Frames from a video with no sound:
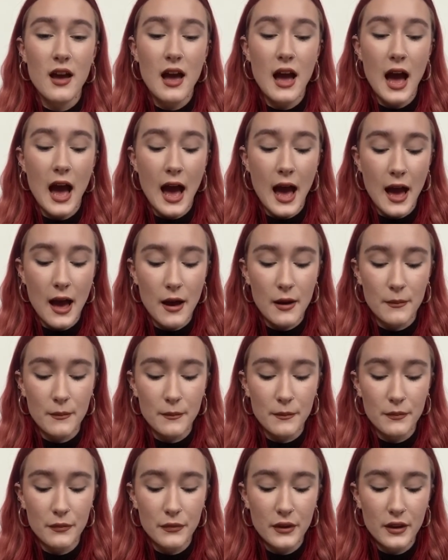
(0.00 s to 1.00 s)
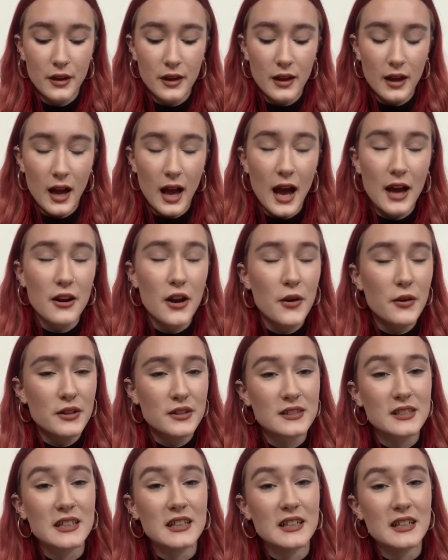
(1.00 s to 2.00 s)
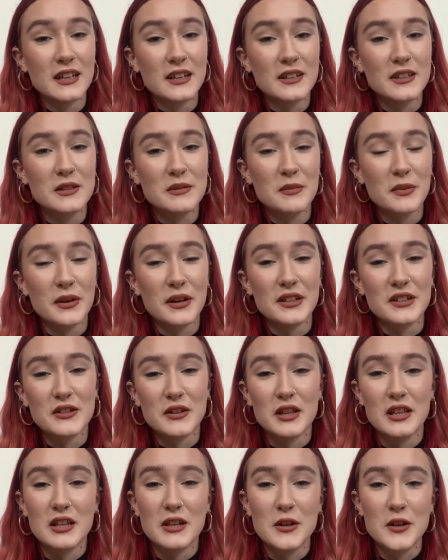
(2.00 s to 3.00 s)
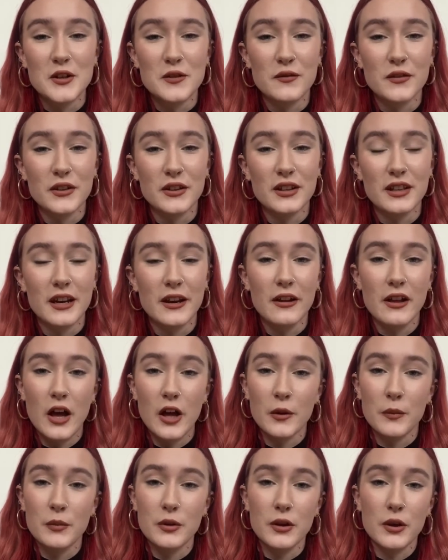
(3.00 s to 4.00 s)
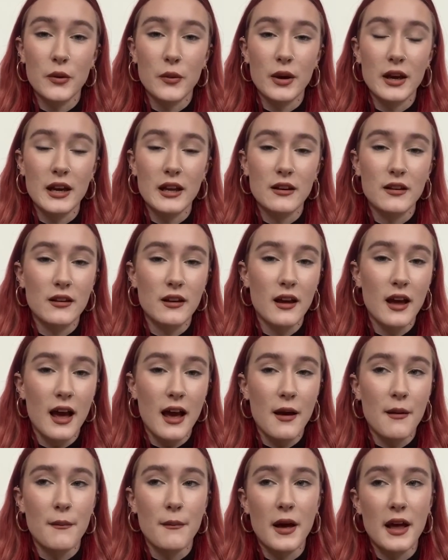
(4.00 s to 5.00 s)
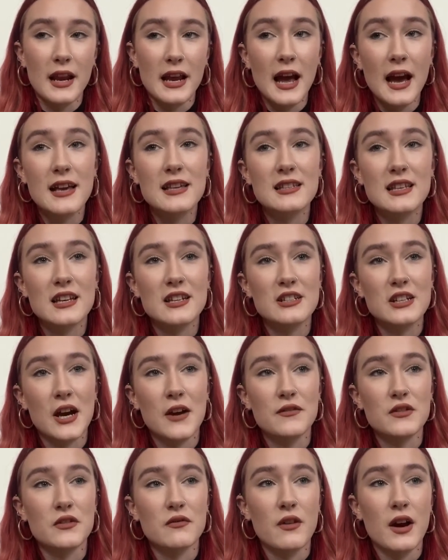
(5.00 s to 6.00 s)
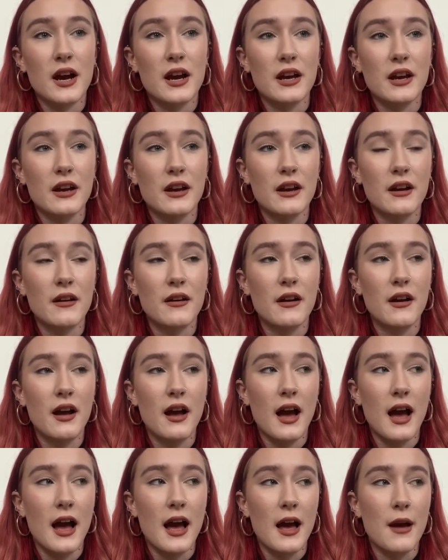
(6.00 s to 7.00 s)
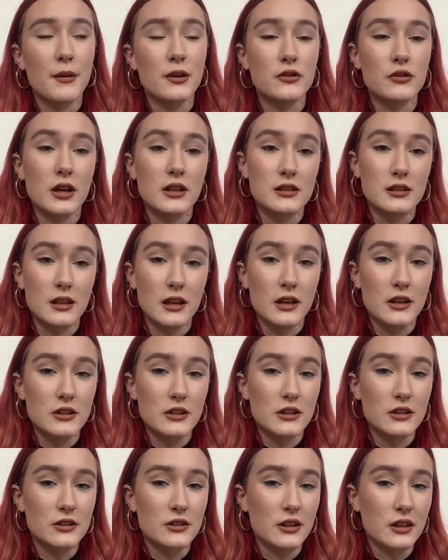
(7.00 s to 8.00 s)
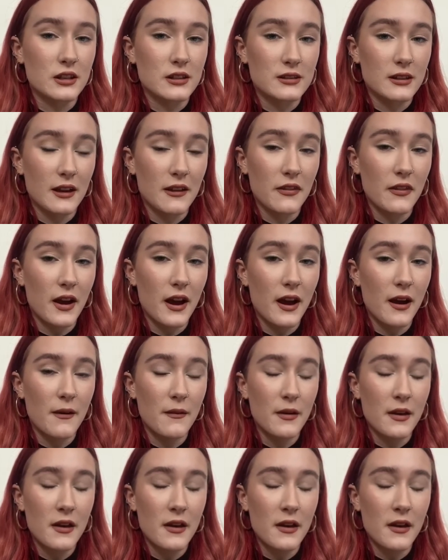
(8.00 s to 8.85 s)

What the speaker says: I know it's tedious, but it's really useful and it'll help you in any essays you have to write and translations, things like that.